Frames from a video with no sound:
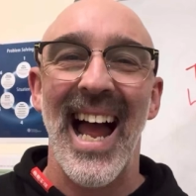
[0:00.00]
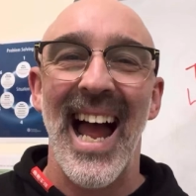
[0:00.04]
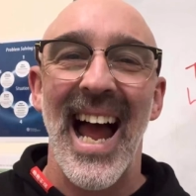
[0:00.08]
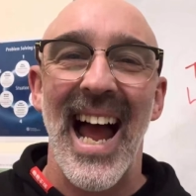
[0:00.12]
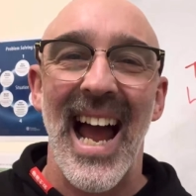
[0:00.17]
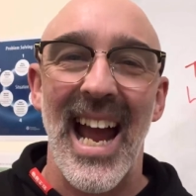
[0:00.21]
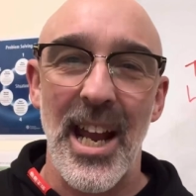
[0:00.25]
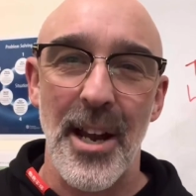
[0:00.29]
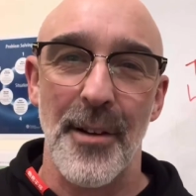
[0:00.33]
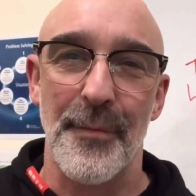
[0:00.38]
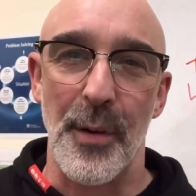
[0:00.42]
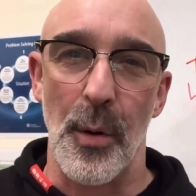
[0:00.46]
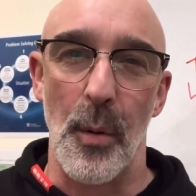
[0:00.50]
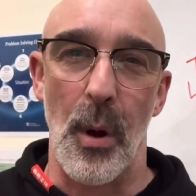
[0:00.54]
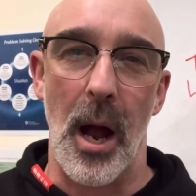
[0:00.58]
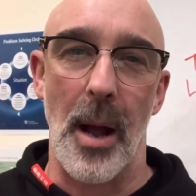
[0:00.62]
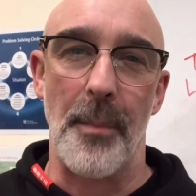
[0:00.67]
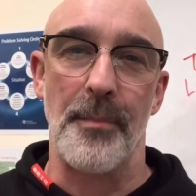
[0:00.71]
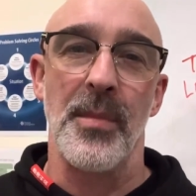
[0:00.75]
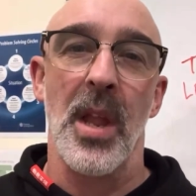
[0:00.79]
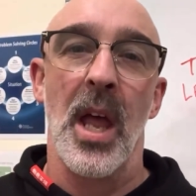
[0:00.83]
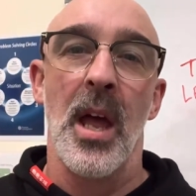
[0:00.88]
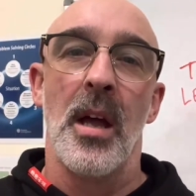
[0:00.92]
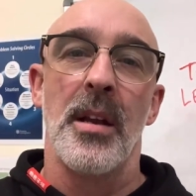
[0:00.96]
Hey
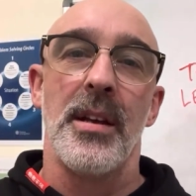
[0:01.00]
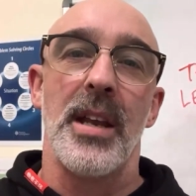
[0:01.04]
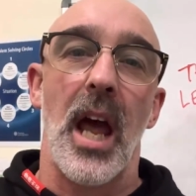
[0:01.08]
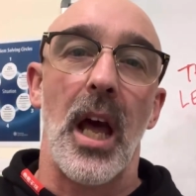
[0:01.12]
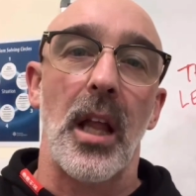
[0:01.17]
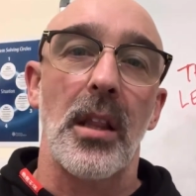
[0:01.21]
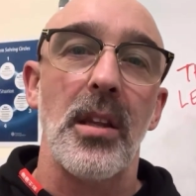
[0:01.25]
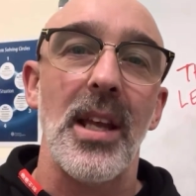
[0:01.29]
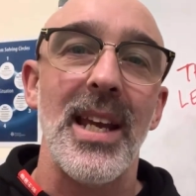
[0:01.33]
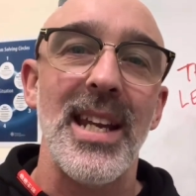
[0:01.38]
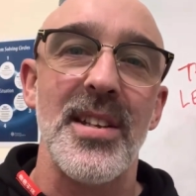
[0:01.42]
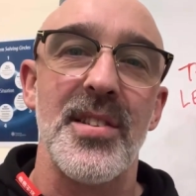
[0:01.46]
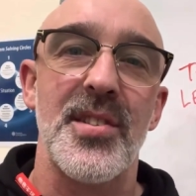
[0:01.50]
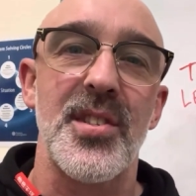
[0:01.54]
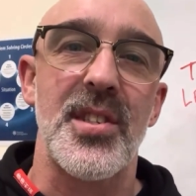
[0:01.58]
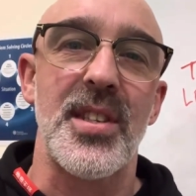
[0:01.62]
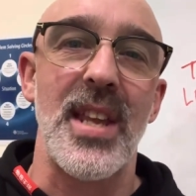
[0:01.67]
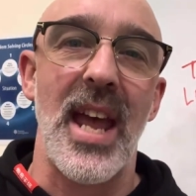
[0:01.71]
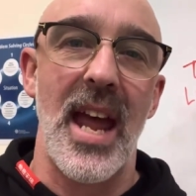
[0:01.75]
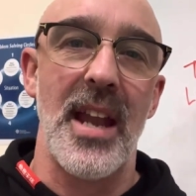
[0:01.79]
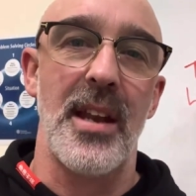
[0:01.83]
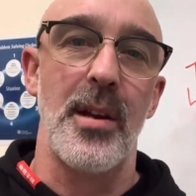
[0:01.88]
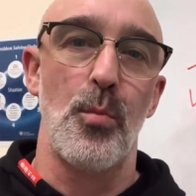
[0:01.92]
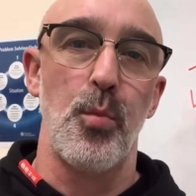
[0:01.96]
everyone, now Leader
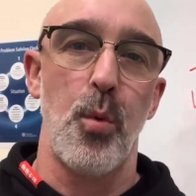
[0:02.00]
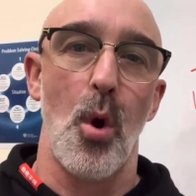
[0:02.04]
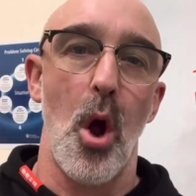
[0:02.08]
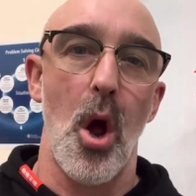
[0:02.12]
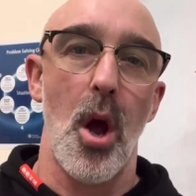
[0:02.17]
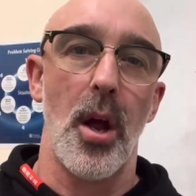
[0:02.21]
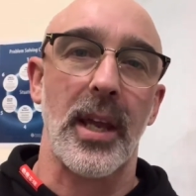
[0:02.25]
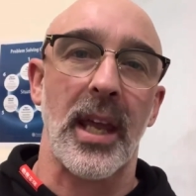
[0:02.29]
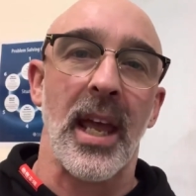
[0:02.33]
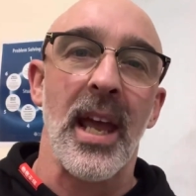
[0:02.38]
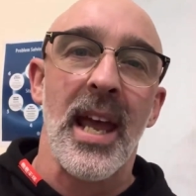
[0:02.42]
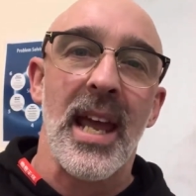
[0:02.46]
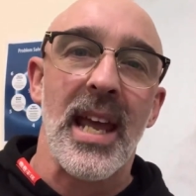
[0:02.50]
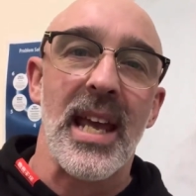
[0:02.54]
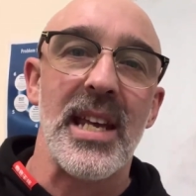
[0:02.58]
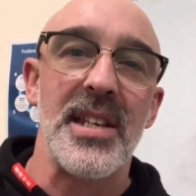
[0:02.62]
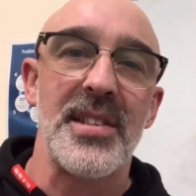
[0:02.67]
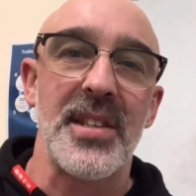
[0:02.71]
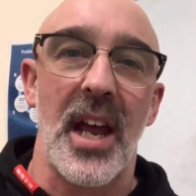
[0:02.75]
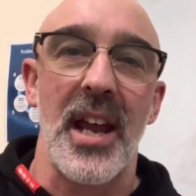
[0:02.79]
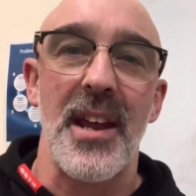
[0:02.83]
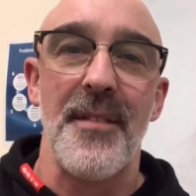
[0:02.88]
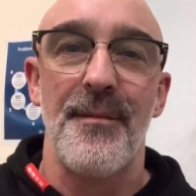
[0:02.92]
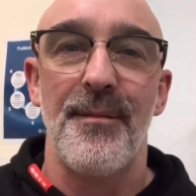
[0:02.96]
Standard Work
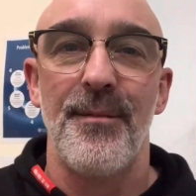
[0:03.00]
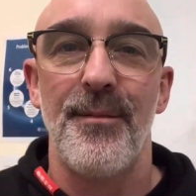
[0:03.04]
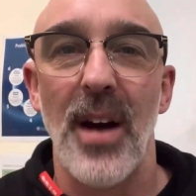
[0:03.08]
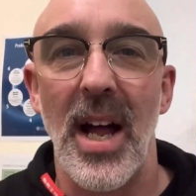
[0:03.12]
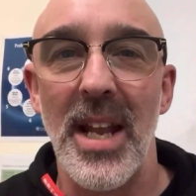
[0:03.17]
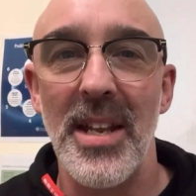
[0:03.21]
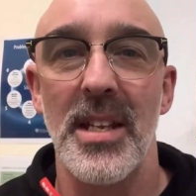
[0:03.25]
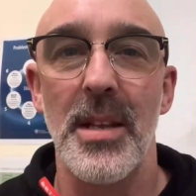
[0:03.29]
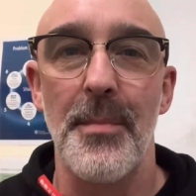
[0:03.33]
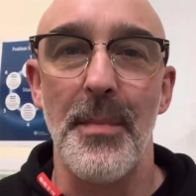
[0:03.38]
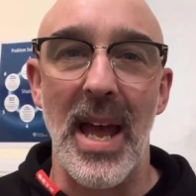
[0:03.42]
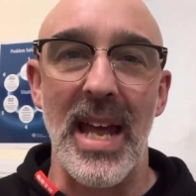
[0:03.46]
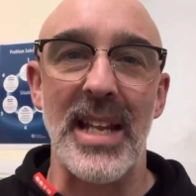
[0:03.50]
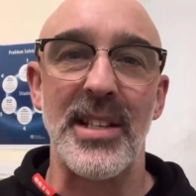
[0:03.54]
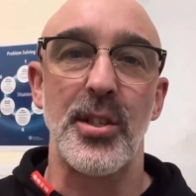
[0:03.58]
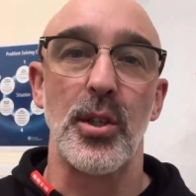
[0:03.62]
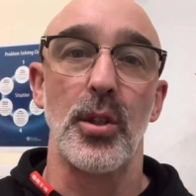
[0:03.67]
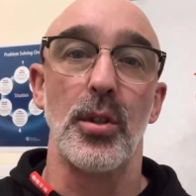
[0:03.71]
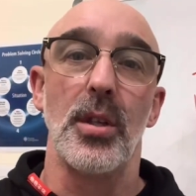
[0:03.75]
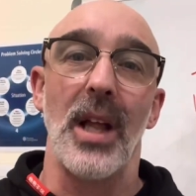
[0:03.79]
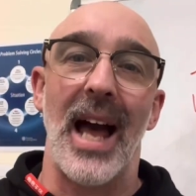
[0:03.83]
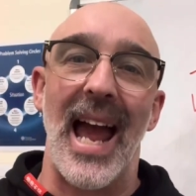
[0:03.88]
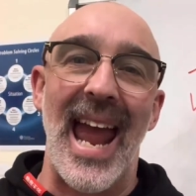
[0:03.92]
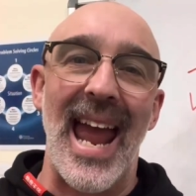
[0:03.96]
is a
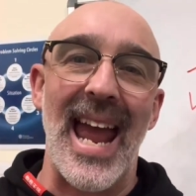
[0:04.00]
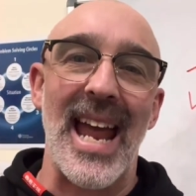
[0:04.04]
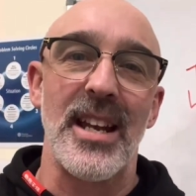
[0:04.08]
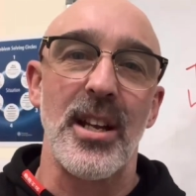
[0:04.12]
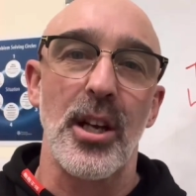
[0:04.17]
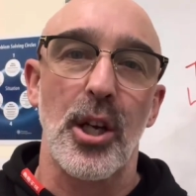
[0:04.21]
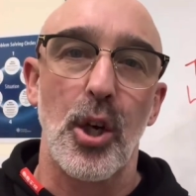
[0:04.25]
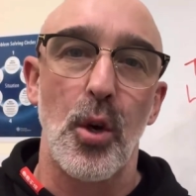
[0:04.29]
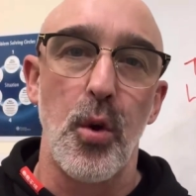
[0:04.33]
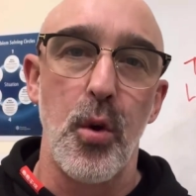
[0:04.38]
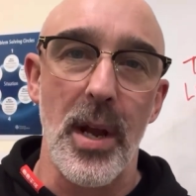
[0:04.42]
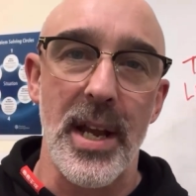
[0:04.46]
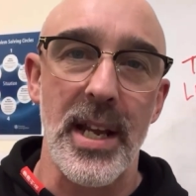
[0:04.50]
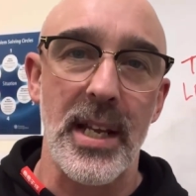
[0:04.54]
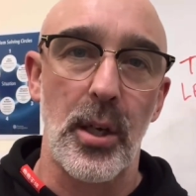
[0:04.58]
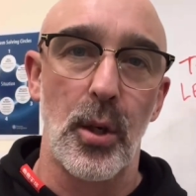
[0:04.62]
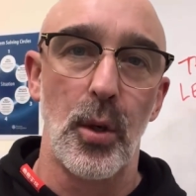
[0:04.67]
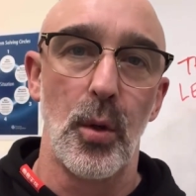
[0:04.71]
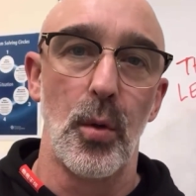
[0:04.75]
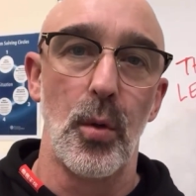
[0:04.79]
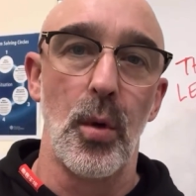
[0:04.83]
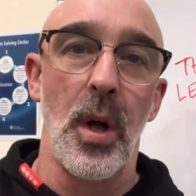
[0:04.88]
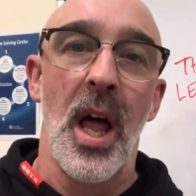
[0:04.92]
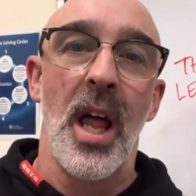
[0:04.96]
fundamental and
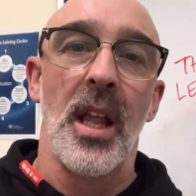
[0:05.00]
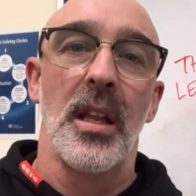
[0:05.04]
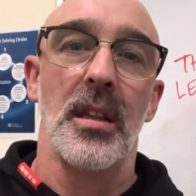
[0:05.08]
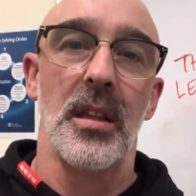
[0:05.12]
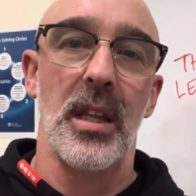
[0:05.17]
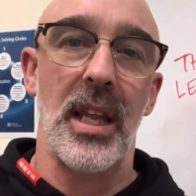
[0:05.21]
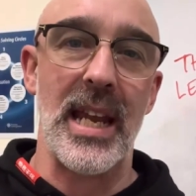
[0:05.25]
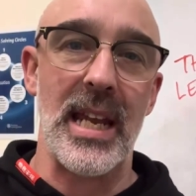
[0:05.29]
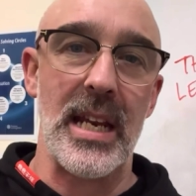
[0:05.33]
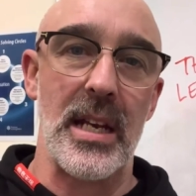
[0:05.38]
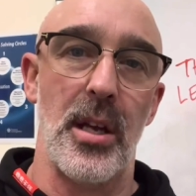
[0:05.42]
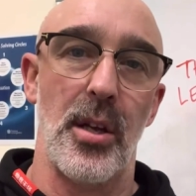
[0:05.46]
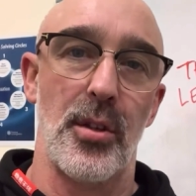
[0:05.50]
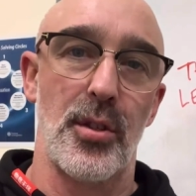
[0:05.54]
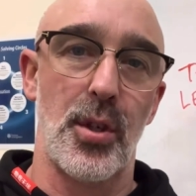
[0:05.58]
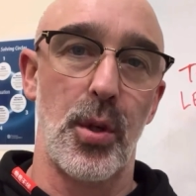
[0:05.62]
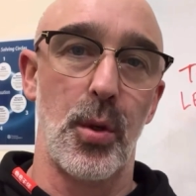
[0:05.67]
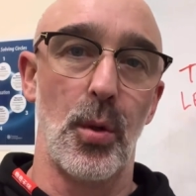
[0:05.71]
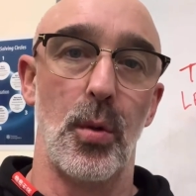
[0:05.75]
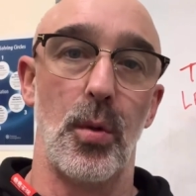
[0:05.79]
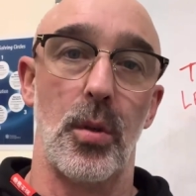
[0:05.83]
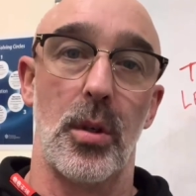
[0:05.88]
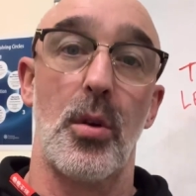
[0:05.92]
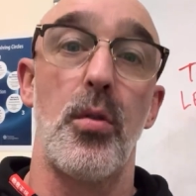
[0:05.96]
critical lean
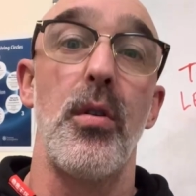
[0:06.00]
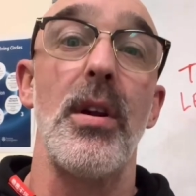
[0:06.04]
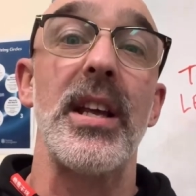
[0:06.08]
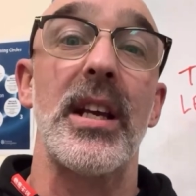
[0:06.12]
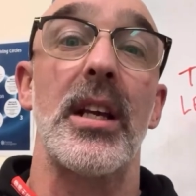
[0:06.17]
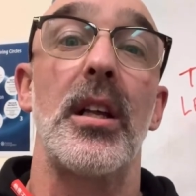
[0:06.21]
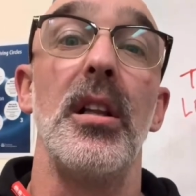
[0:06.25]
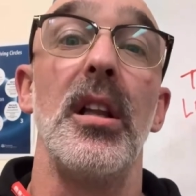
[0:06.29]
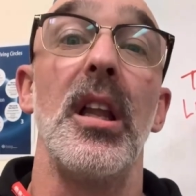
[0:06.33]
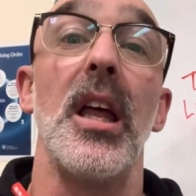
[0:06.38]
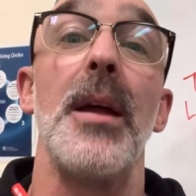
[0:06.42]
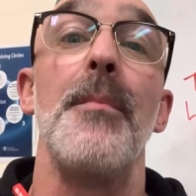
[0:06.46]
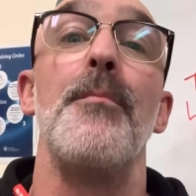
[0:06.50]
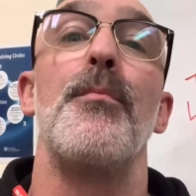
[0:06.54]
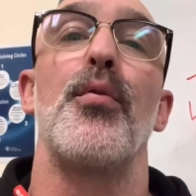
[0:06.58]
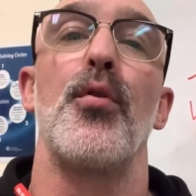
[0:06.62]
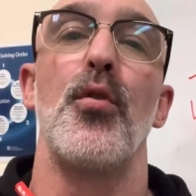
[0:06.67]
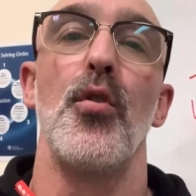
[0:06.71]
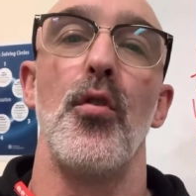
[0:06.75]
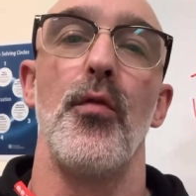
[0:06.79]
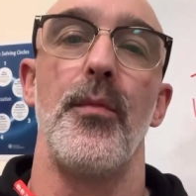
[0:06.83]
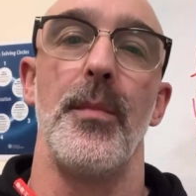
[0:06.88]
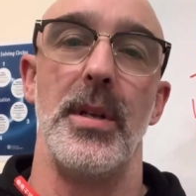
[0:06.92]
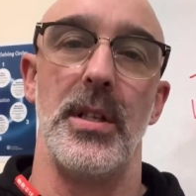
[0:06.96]
tool, critical
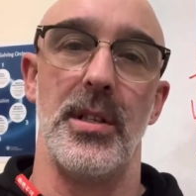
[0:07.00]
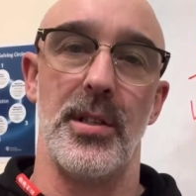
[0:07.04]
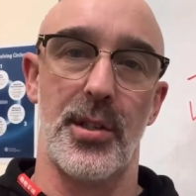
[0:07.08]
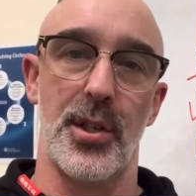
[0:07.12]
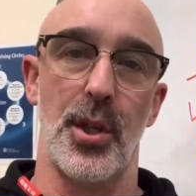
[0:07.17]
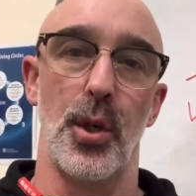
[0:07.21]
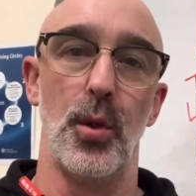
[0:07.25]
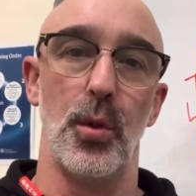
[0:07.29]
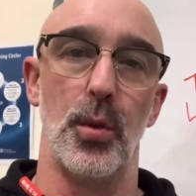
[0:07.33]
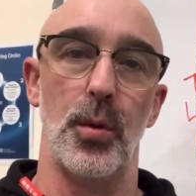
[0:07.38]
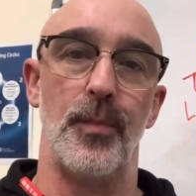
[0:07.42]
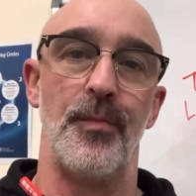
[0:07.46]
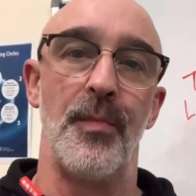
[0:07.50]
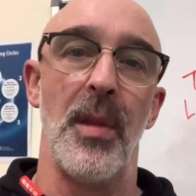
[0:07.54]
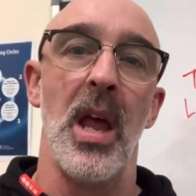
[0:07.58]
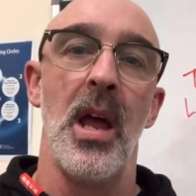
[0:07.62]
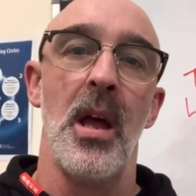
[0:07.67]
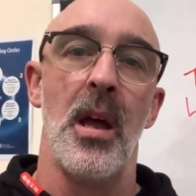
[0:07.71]
improvement tool.